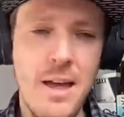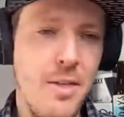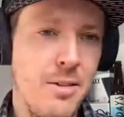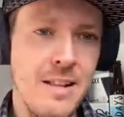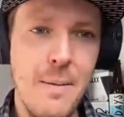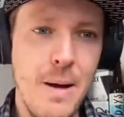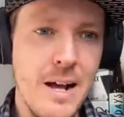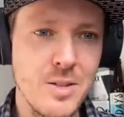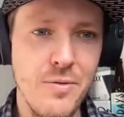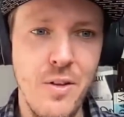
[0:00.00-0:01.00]
slap our
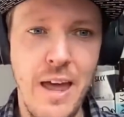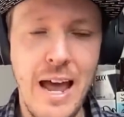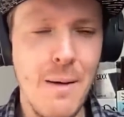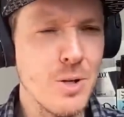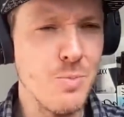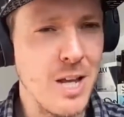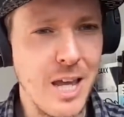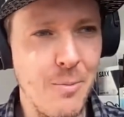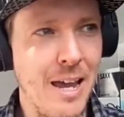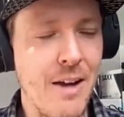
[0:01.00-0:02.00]
stuff on there. How much money
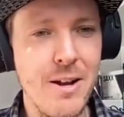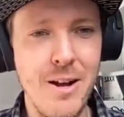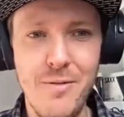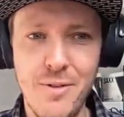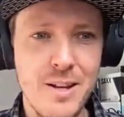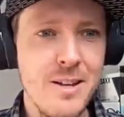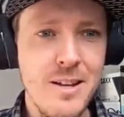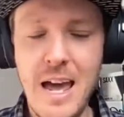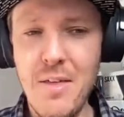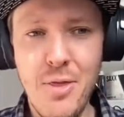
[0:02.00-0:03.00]
can we get rid of?
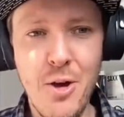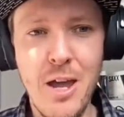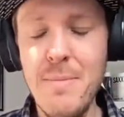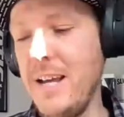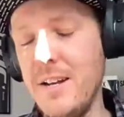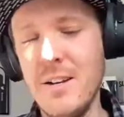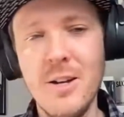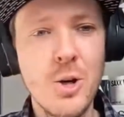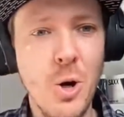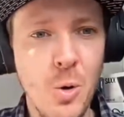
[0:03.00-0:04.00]
30 million.
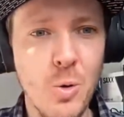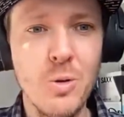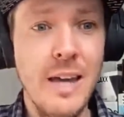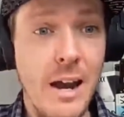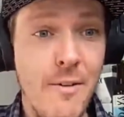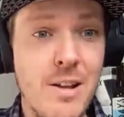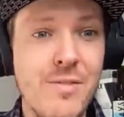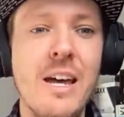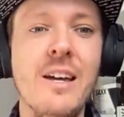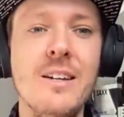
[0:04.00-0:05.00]
Cool, get rid of
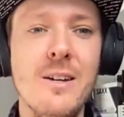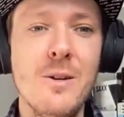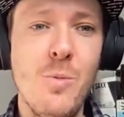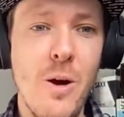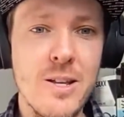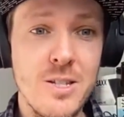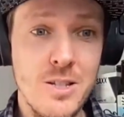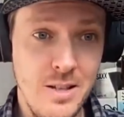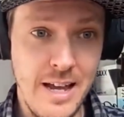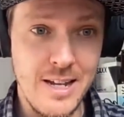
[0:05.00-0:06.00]
it.
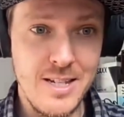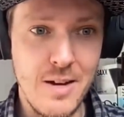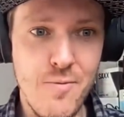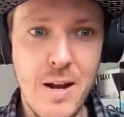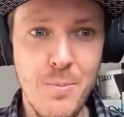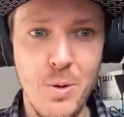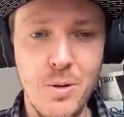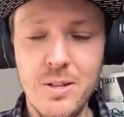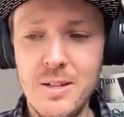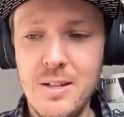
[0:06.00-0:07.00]
Whereas, like you said, Red
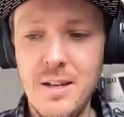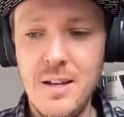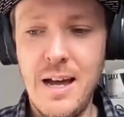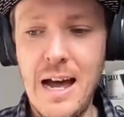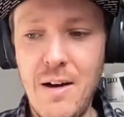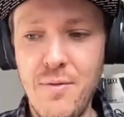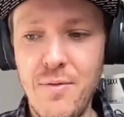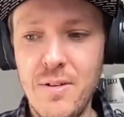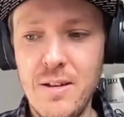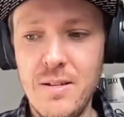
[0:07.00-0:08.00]
Bull have
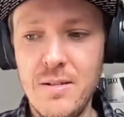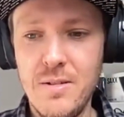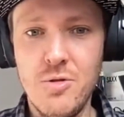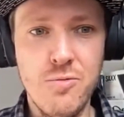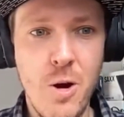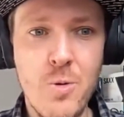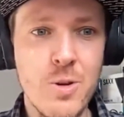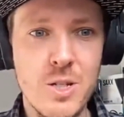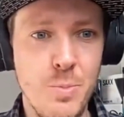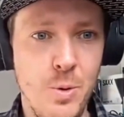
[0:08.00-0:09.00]
grown a
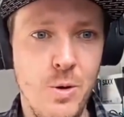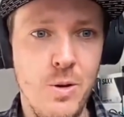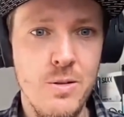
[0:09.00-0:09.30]
sport.